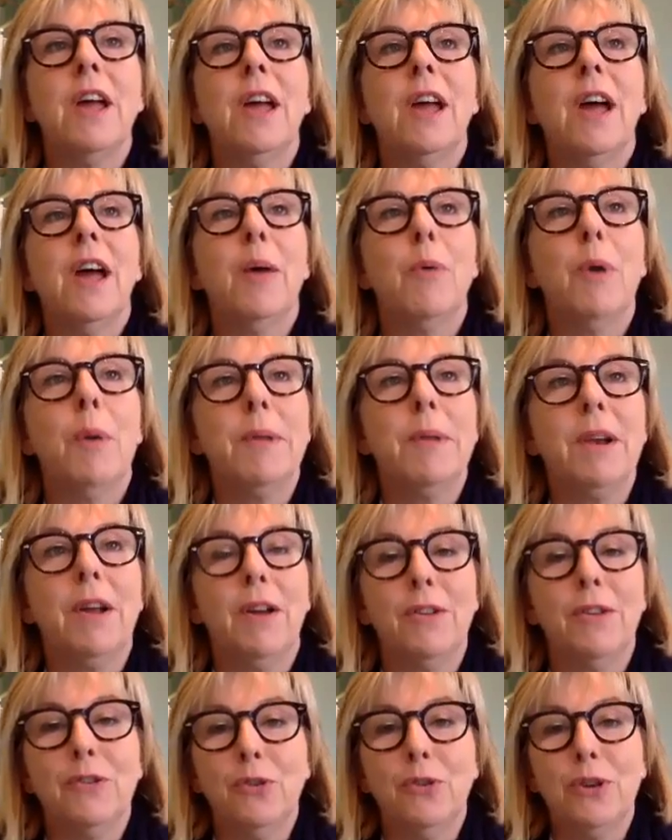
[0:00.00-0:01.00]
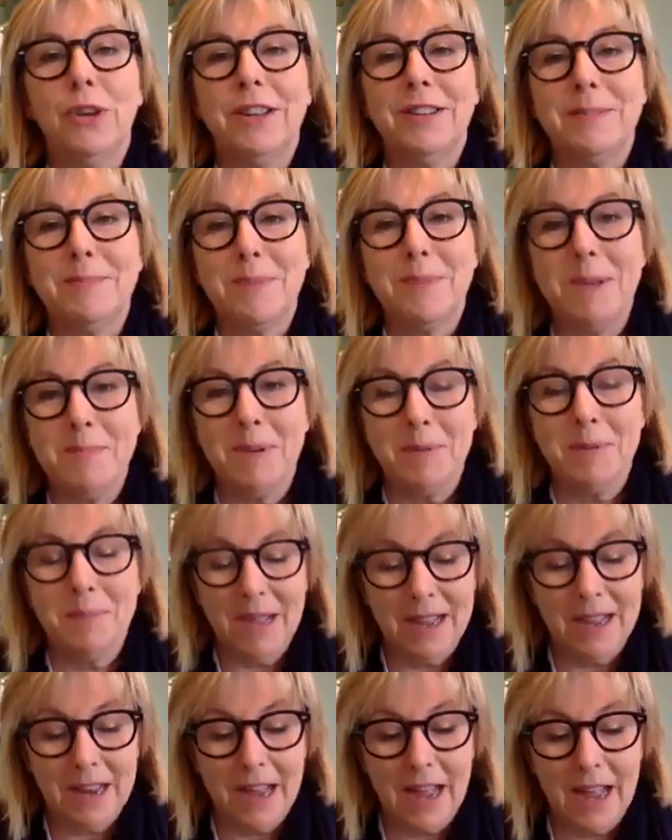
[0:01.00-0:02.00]
a webinar talking to people
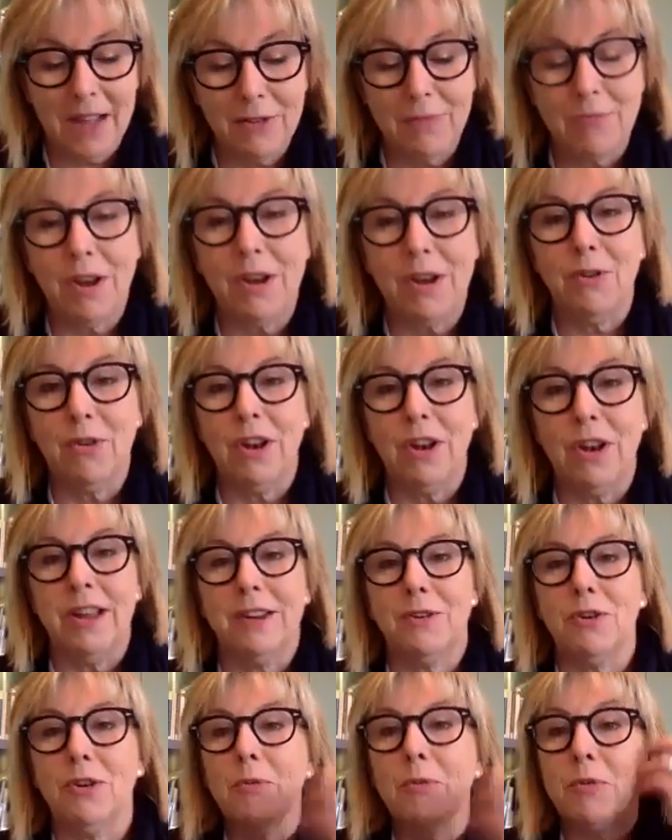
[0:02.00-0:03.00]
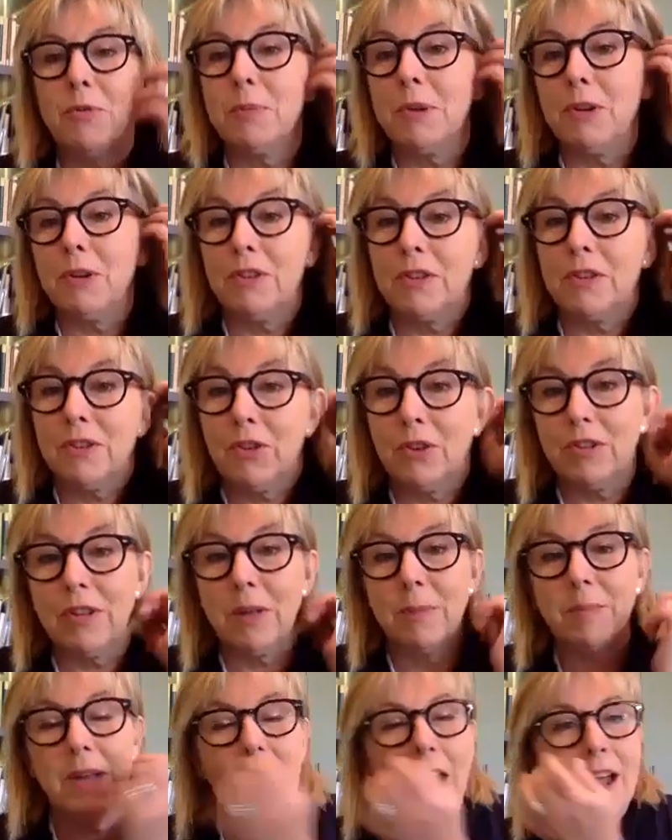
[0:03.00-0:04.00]
about how to run online groups, because it's not
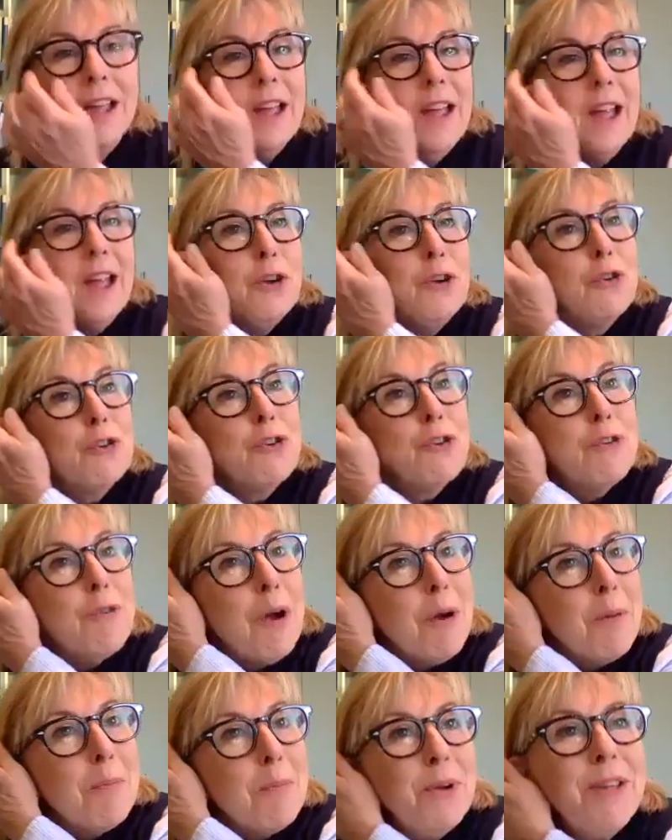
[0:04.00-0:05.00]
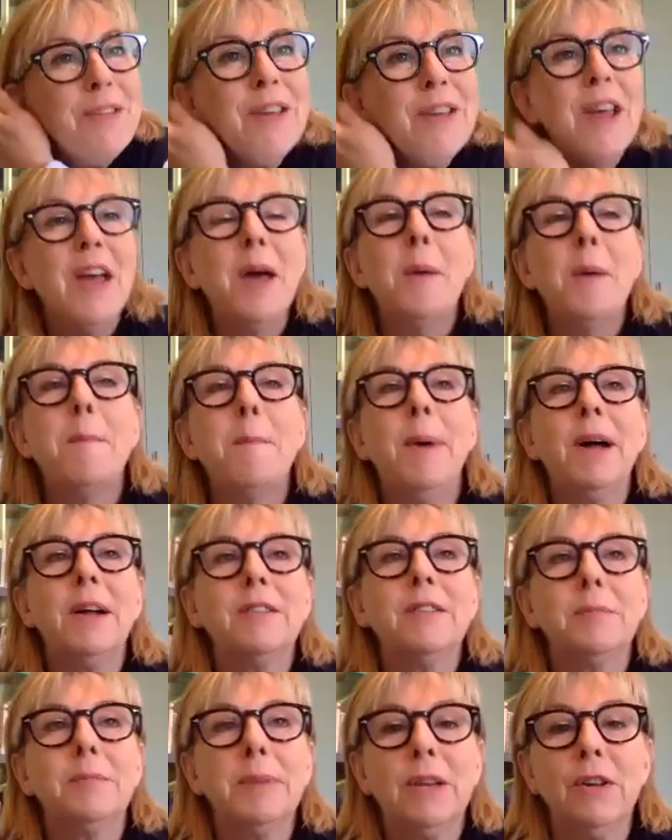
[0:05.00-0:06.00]
something I grew up with,
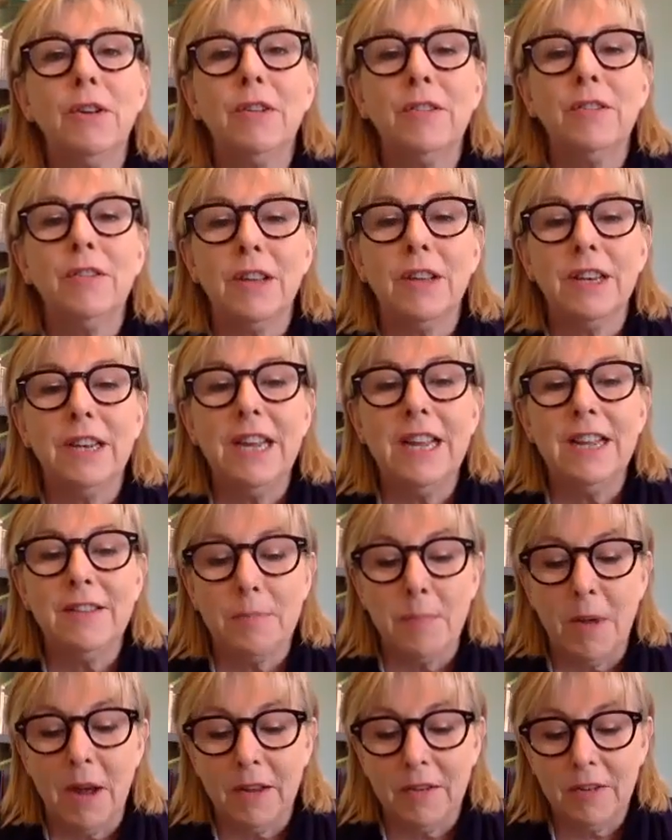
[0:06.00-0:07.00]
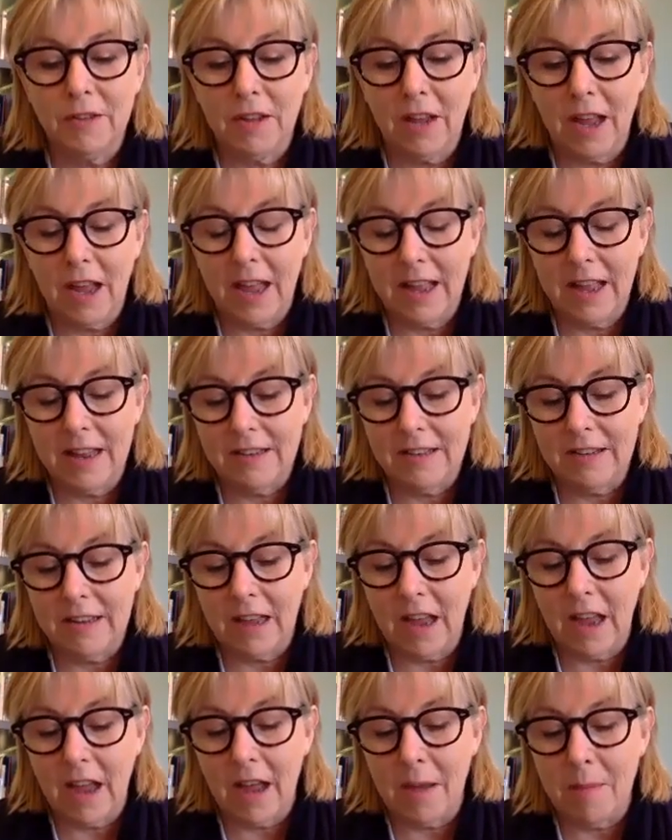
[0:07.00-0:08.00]
but because needs must, and
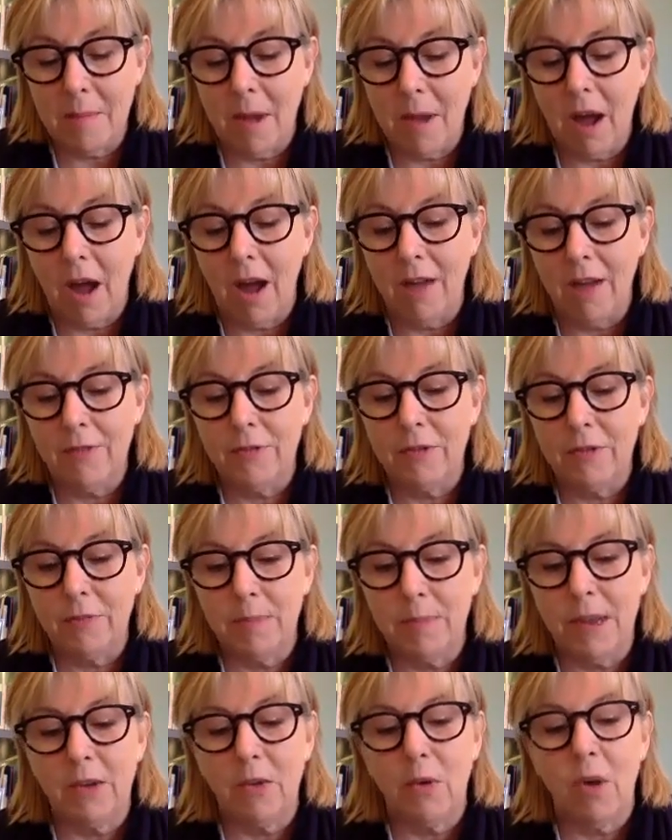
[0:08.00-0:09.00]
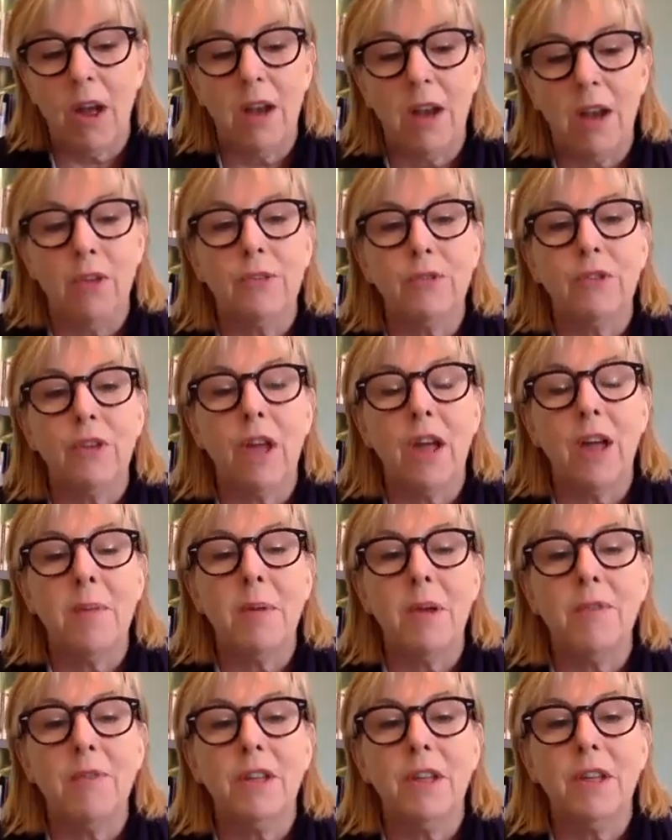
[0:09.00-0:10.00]
I've spent quite a lot of time
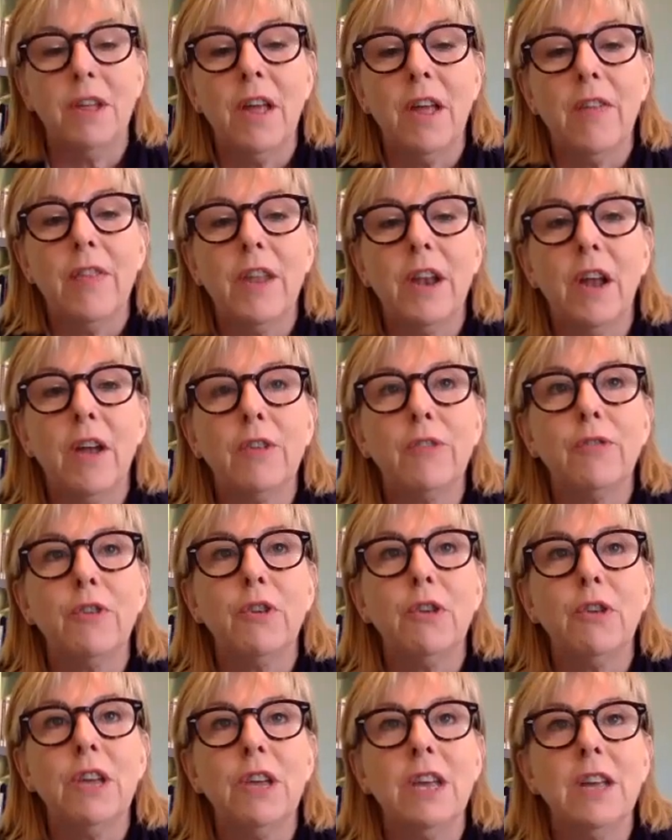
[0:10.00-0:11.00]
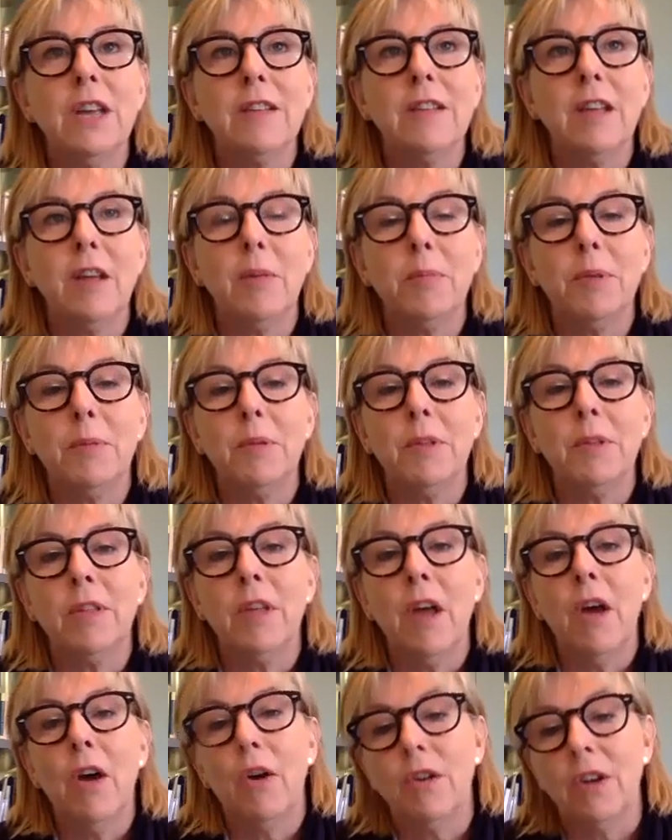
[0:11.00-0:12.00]
over the last few years helping with
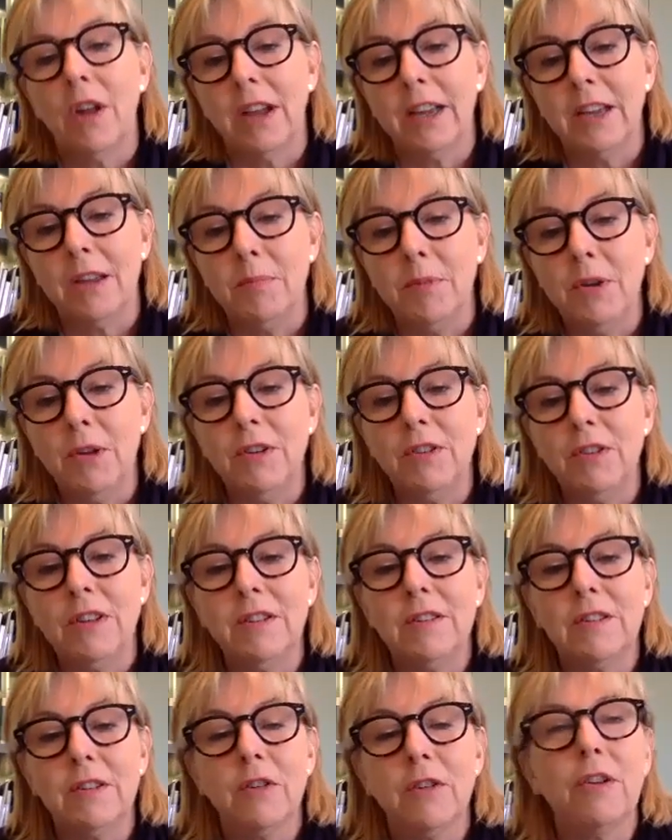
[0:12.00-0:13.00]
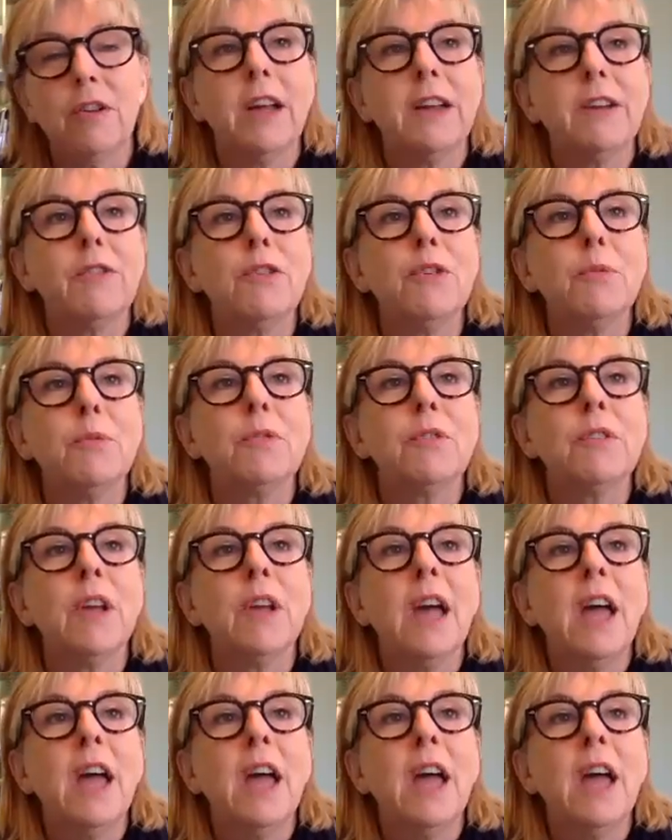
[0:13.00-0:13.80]
online communities and online groups,